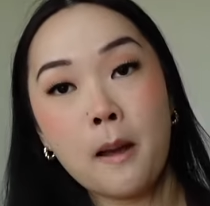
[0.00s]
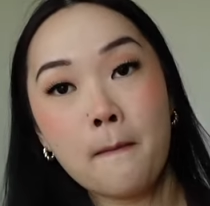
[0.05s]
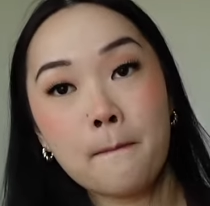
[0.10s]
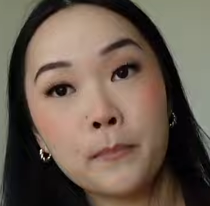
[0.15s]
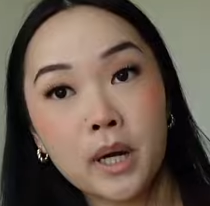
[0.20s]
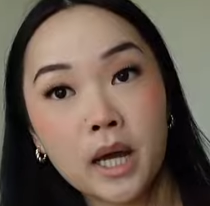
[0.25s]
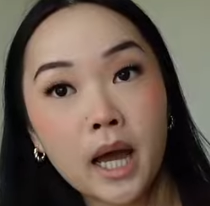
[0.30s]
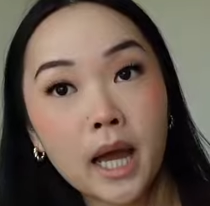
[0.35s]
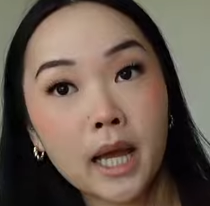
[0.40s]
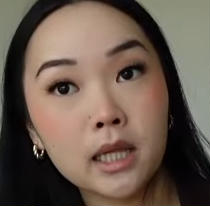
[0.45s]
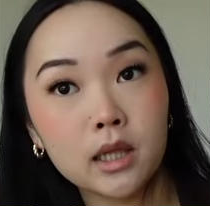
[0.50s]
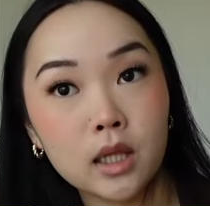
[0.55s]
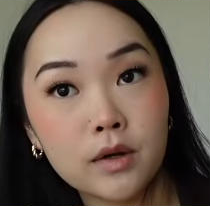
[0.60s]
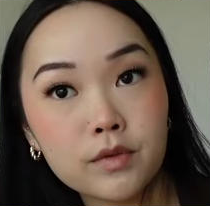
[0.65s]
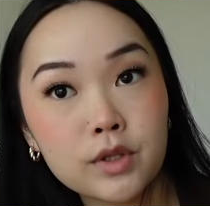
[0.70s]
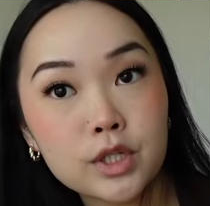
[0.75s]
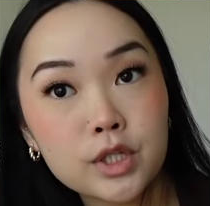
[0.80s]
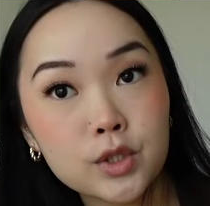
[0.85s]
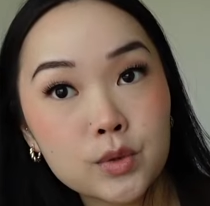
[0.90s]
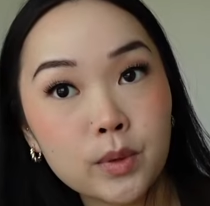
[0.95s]
But I love
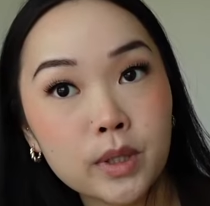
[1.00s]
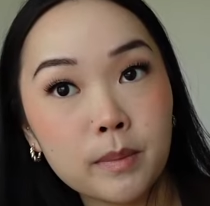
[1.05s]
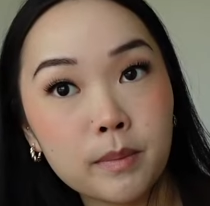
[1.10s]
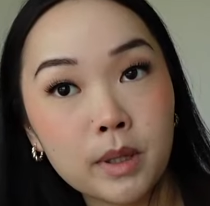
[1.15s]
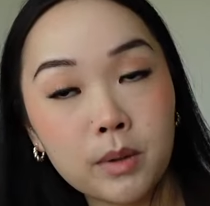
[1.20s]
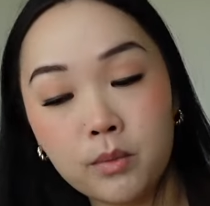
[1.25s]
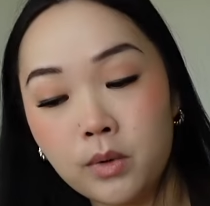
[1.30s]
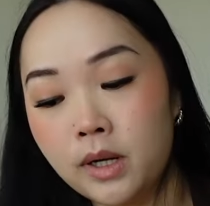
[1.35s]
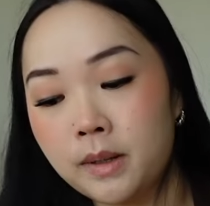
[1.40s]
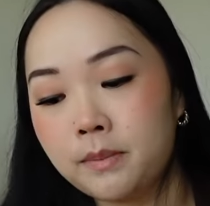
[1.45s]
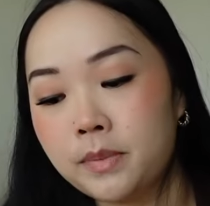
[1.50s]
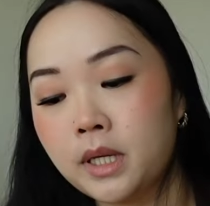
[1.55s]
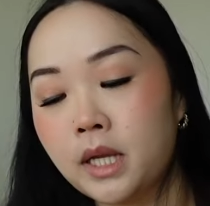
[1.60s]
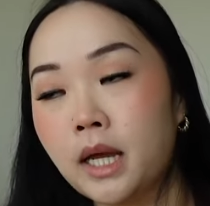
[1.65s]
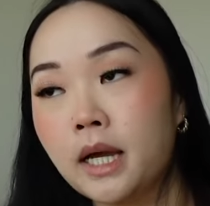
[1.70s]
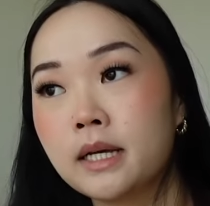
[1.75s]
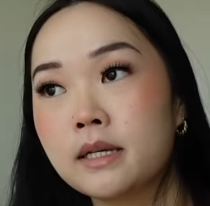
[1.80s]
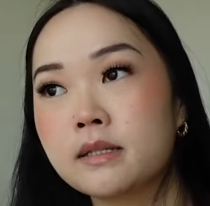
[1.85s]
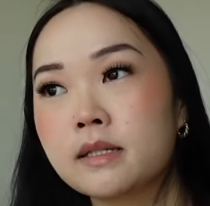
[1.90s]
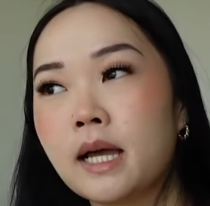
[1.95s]
this Sweet Mint one
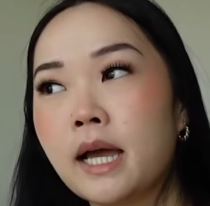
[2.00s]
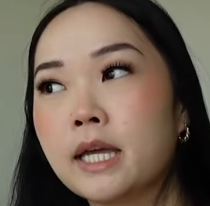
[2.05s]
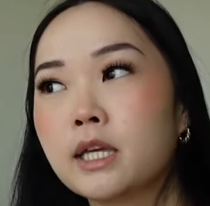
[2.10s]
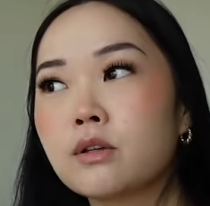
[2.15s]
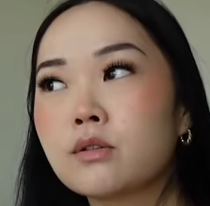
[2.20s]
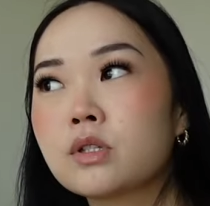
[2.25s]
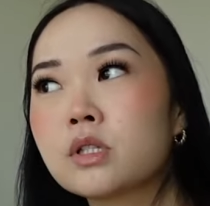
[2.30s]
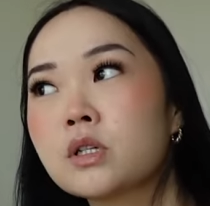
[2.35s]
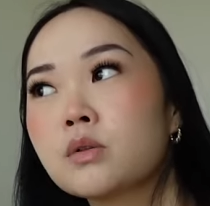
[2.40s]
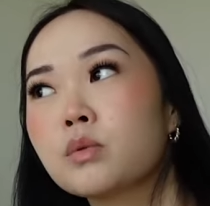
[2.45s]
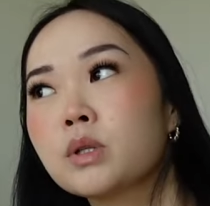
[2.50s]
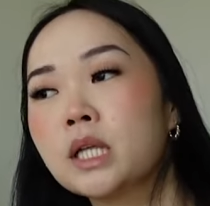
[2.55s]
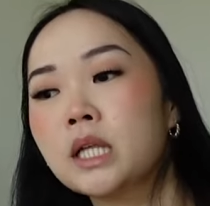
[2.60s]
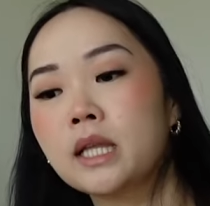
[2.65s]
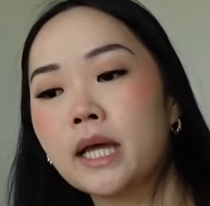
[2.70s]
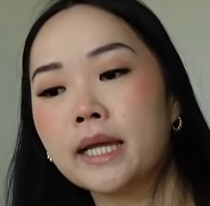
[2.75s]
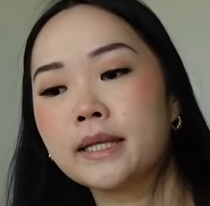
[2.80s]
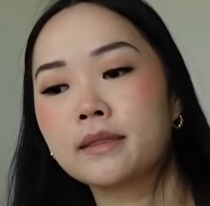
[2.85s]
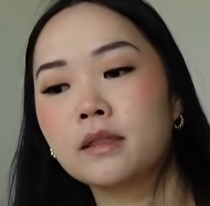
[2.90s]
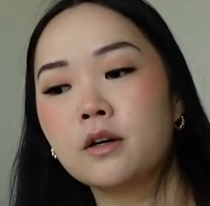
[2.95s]
because I used to really
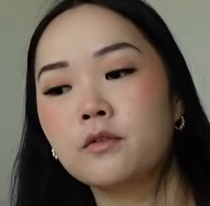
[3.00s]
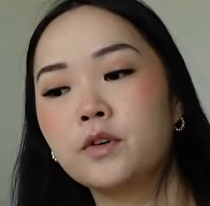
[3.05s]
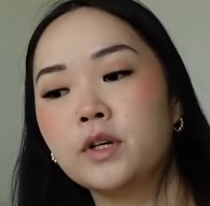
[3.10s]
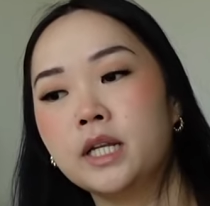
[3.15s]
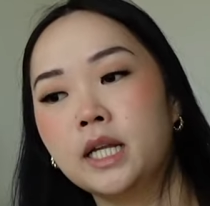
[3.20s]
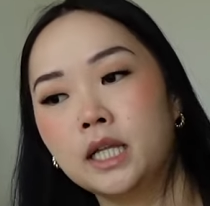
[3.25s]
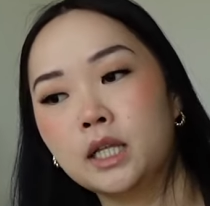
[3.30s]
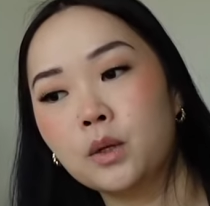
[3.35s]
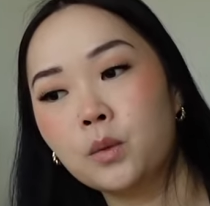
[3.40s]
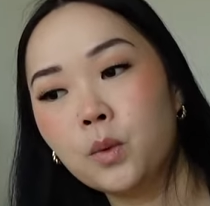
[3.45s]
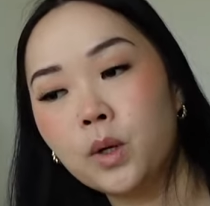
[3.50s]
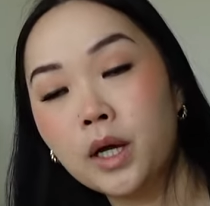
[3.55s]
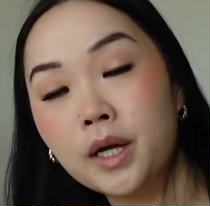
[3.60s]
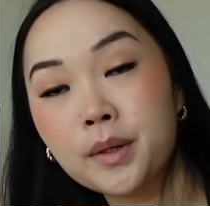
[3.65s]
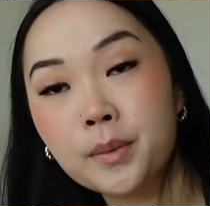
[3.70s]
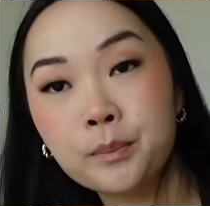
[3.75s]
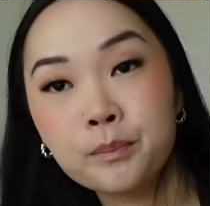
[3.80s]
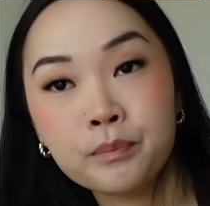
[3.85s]
like the vanilla one,